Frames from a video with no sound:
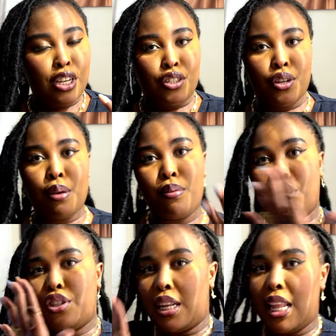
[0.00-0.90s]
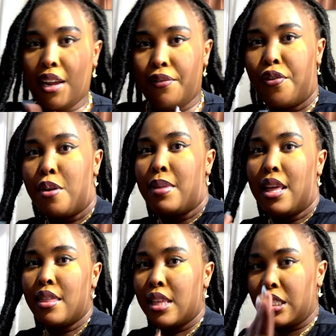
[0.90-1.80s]
So it was shot like from
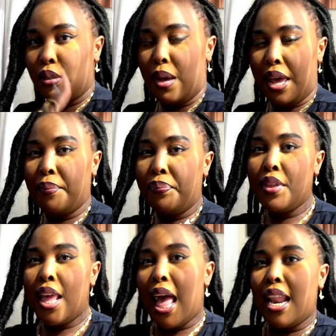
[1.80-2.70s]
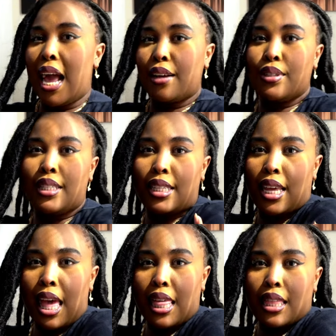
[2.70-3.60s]
this way, and I could
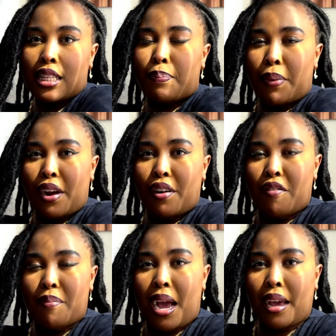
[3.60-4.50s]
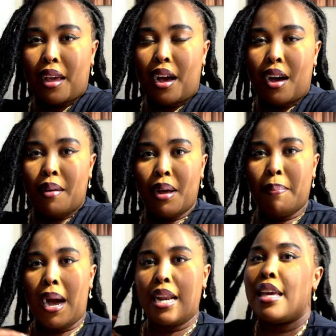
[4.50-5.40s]
see this part of my
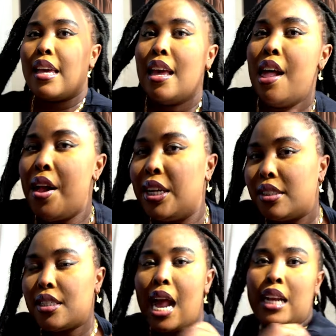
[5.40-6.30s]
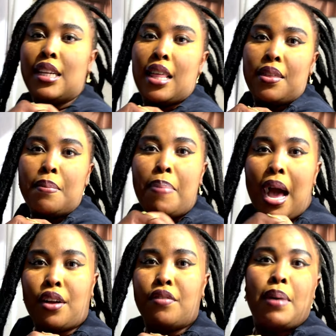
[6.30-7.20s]
body and the
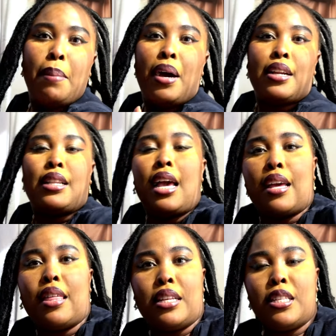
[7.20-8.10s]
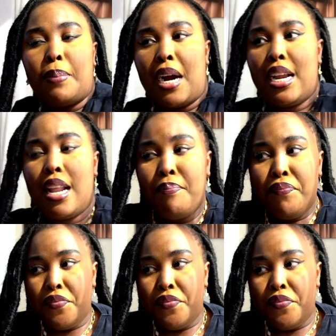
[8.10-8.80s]
back of my body, like this part.